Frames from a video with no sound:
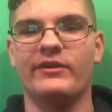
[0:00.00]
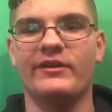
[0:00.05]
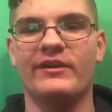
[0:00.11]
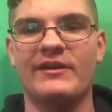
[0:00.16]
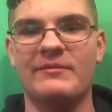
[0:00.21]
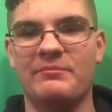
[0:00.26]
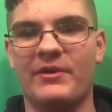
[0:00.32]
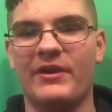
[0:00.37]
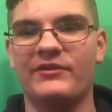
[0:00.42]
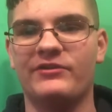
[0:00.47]

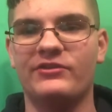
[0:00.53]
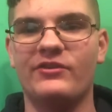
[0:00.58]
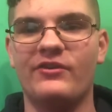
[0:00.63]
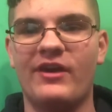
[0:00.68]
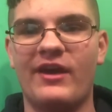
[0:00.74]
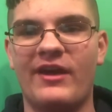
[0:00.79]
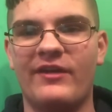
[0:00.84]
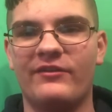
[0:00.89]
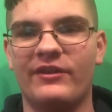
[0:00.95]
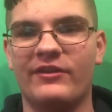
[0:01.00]
But I still
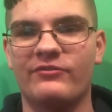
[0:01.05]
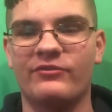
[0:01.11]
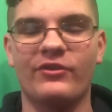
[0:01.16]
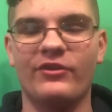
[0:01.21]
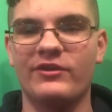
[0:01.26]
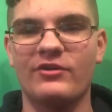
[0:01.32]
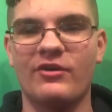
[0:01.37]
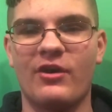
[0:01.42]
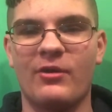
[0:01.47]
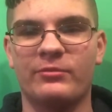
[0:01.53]
had, like,
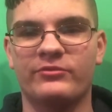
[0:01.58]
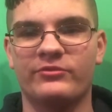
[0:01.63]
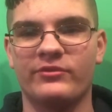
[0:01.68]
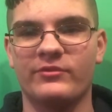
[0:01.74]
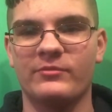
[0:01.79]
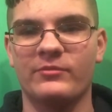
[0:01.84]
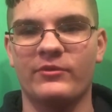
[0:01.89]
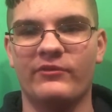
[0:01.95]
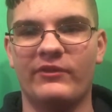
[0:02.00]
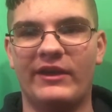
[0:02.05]
really no hopes for
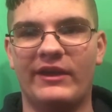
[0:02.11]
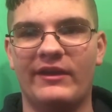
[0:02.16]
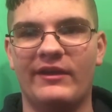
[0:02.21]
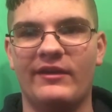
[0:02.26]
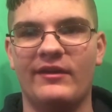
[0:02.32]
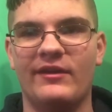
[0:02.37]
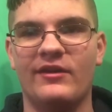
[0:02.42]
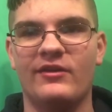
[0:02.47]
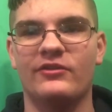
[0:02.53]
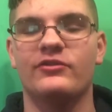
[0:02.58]
the movie.
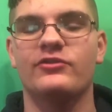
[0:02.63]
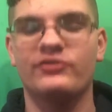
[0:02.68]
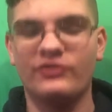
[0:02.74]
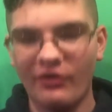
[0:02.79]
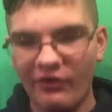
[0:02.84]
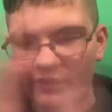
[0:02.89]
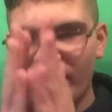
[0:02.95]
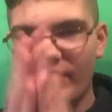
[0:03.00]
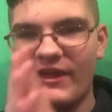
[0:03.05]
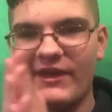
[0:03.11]

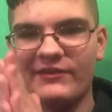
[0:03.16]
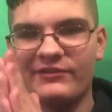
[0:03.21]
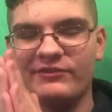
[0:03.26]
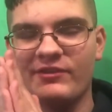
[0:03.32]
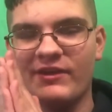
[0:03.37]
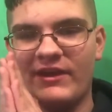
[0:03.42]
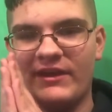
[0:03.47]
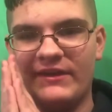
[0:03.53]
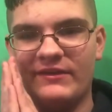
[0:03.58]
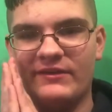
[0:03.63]
Saw it last
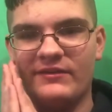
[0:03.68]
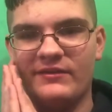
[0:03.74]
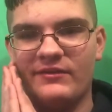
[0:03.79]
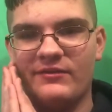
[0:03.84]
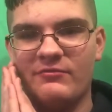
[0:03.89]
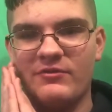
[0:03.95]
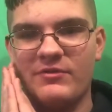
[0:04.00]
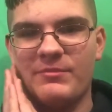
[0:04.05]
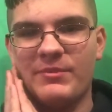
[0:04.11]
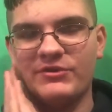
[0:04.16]
night
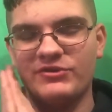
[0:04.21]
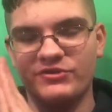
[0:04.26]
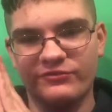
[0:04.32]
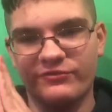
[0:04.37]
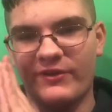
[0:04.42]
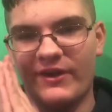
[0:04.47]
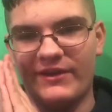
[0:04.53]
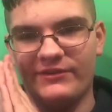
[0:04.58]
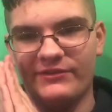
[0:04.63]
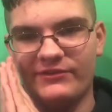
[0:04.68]
with a bunch of
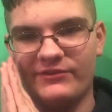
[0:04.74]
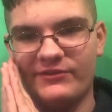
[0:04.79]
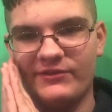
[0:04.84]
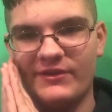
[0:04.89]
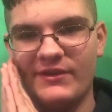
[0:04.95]
friends,